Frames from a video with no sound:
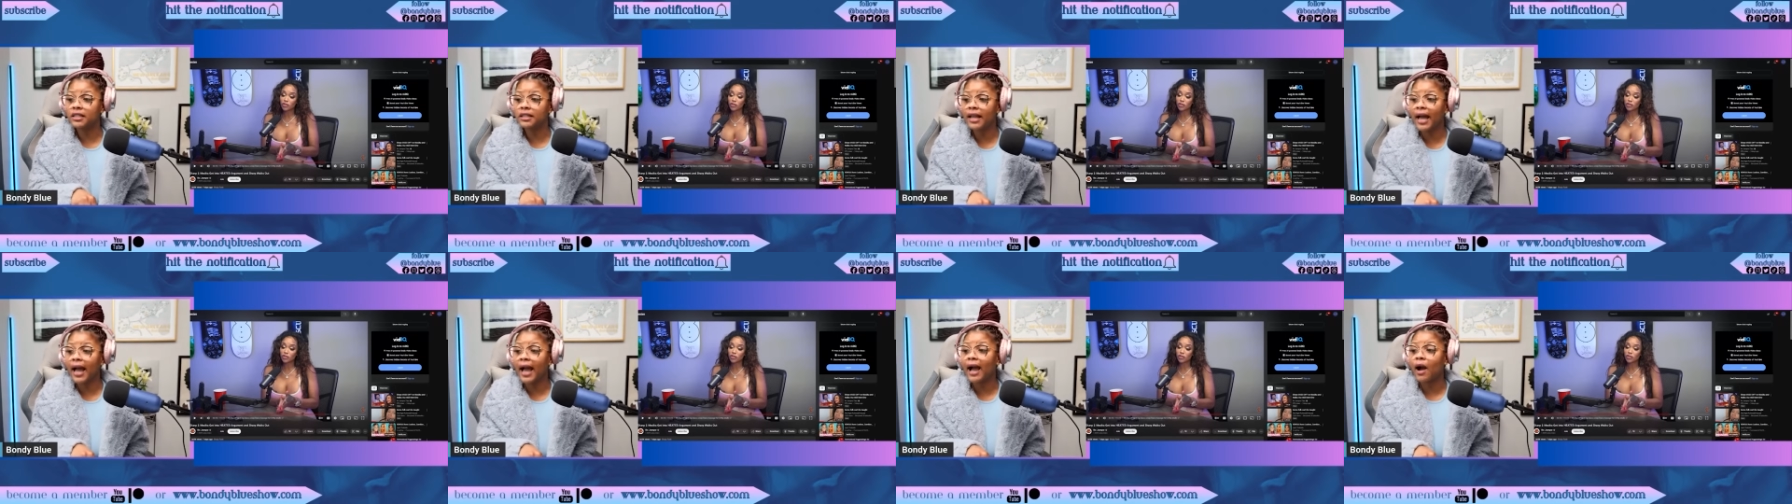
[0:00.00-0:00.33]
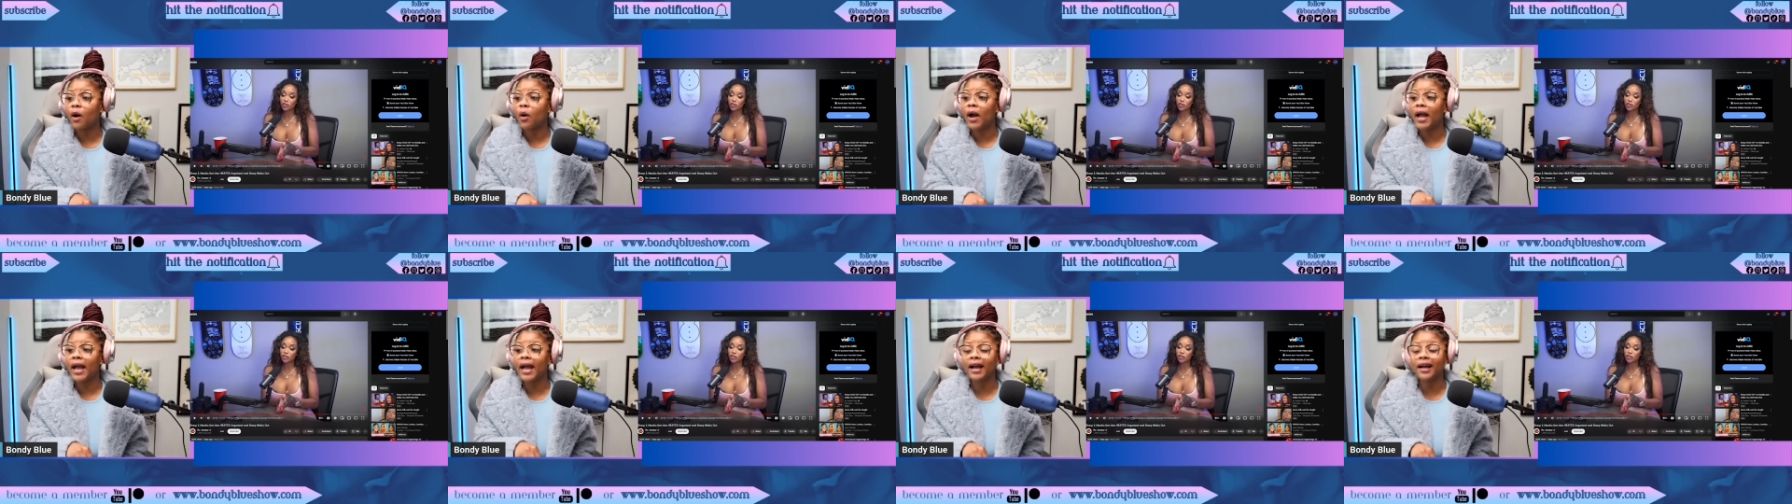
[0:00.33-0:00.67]

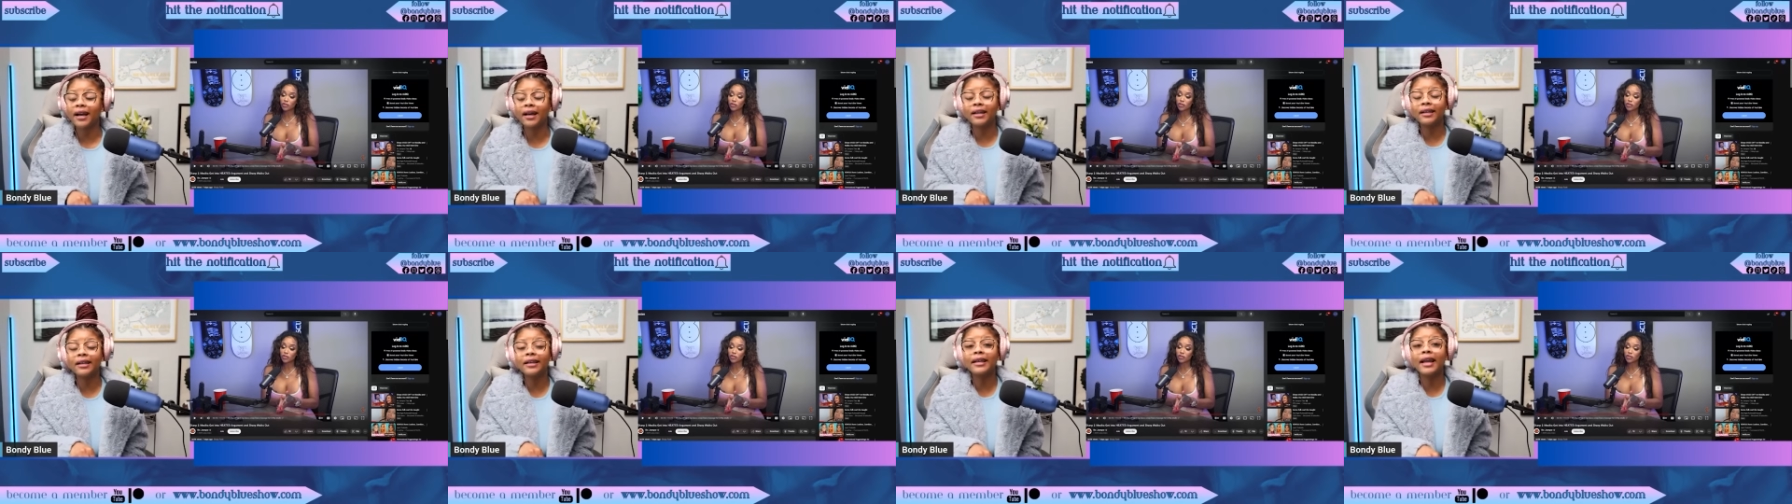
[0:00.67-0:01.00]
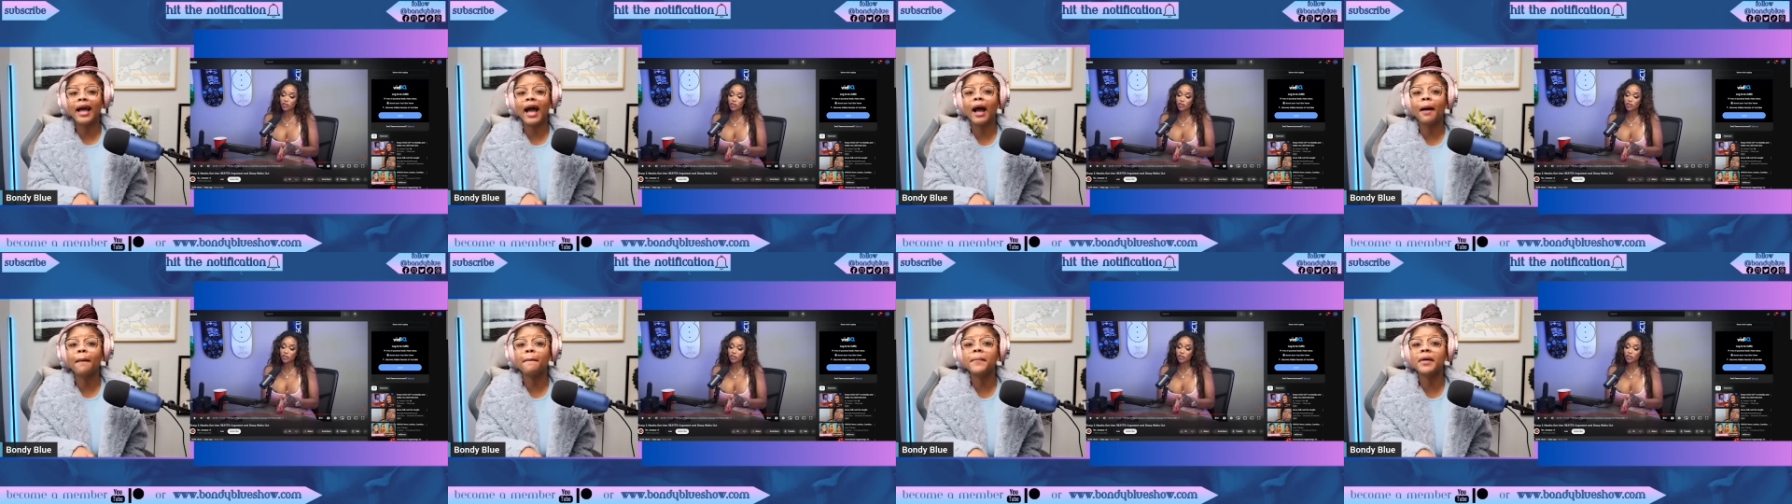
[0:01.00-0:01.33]
now
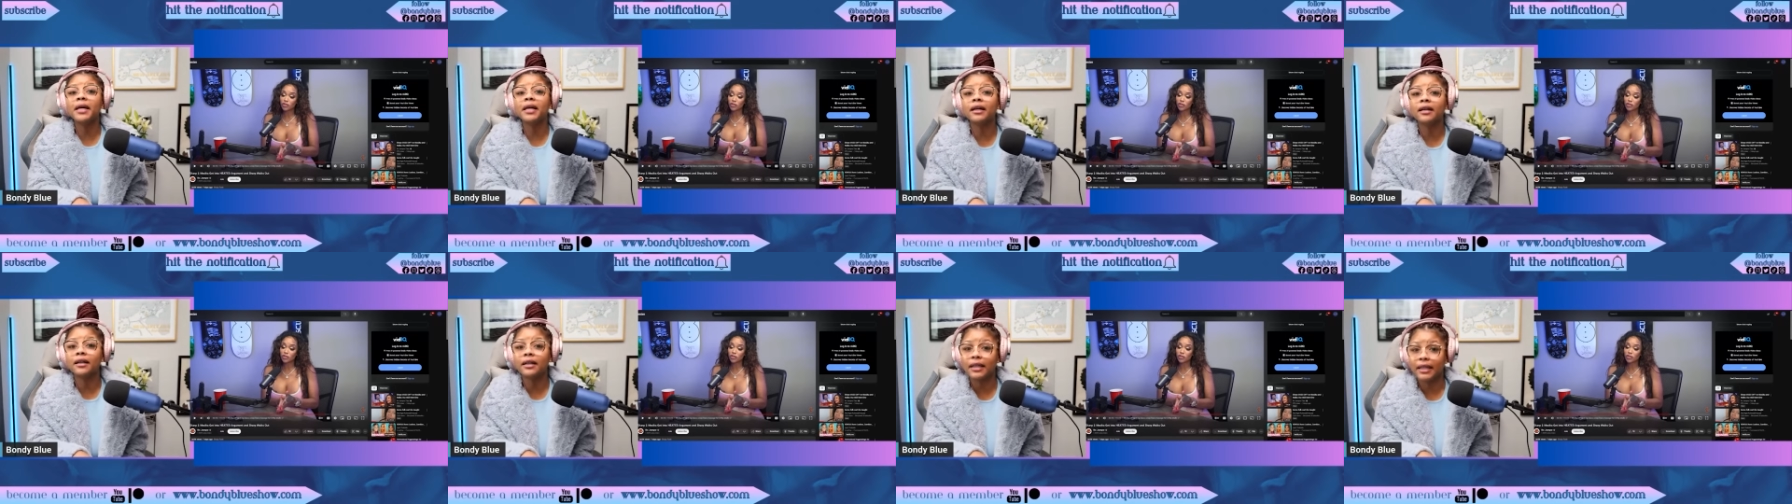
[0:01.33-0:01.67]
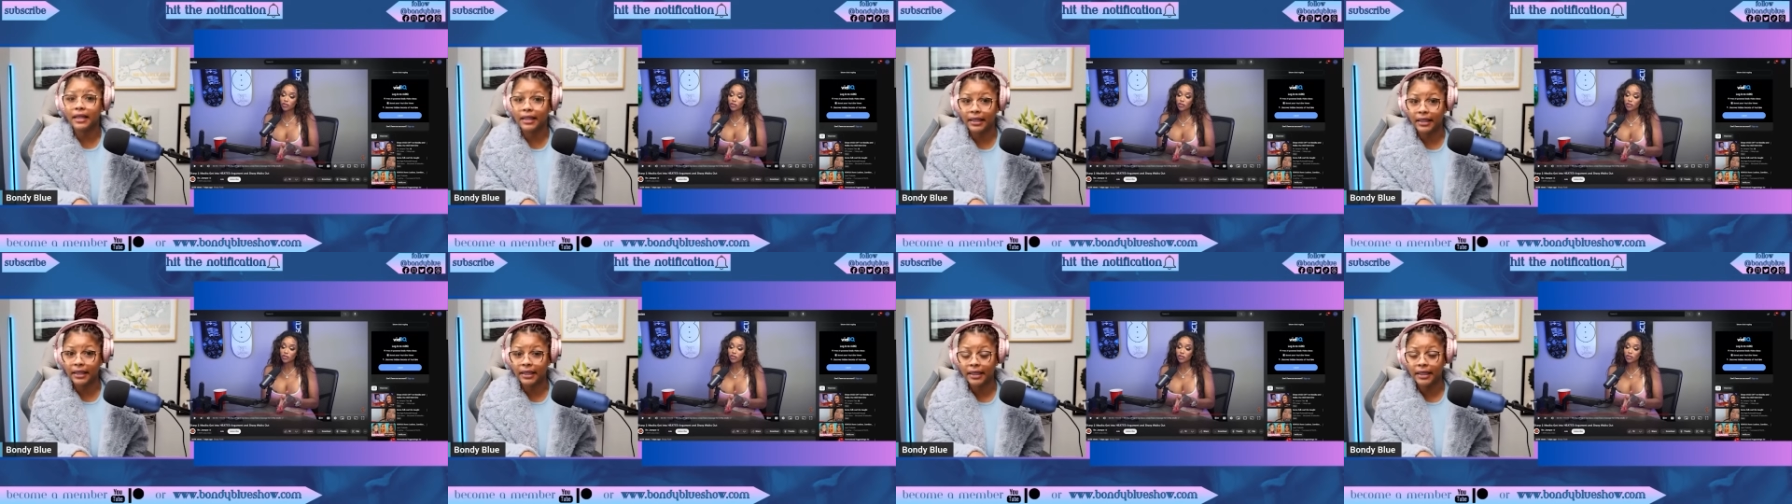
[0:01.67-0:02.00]

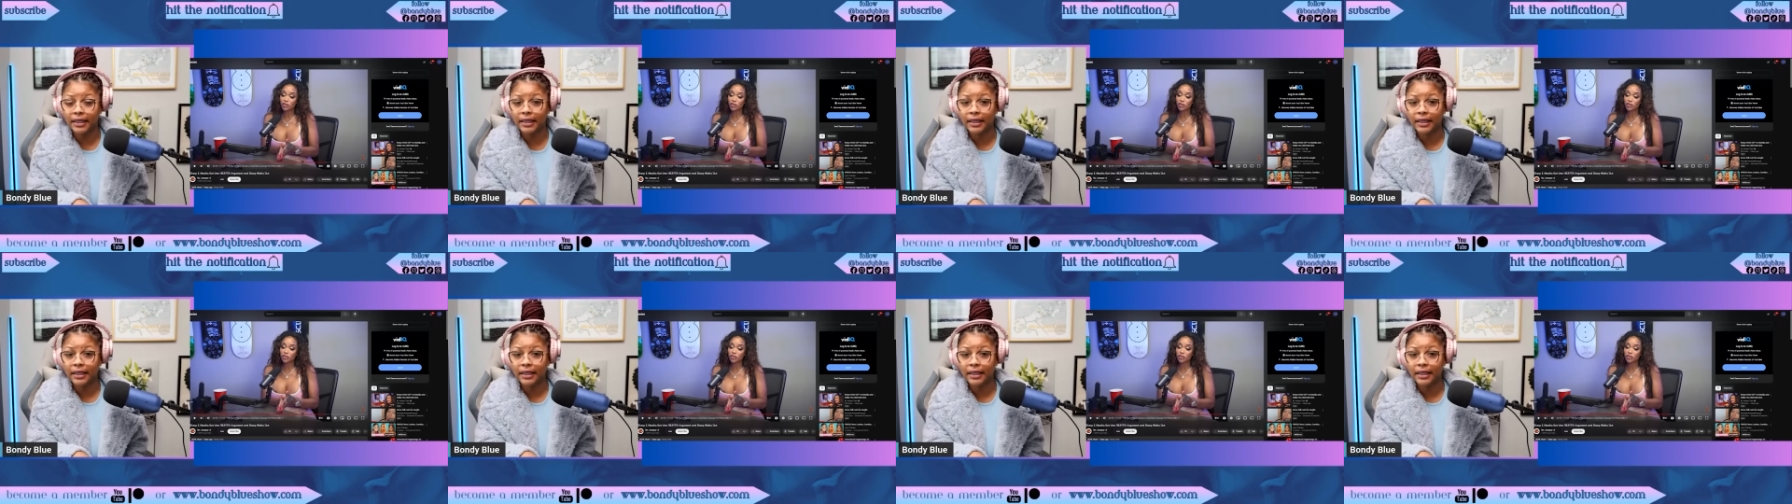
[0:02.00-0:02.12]
economically